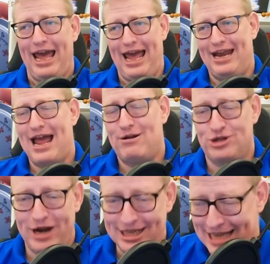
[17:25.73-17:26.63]
and how
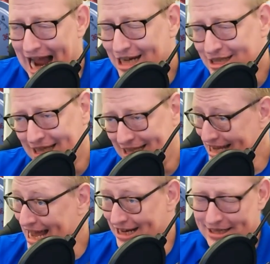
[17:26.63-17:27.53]
transactions at
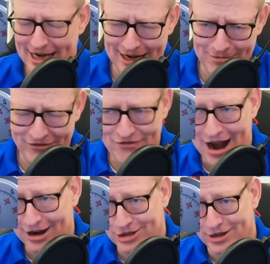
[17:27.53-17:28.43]
the end tend to be
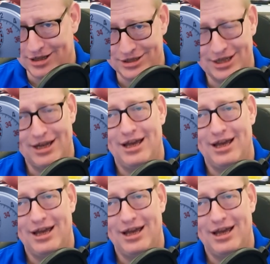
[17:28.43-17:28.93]
fire drills,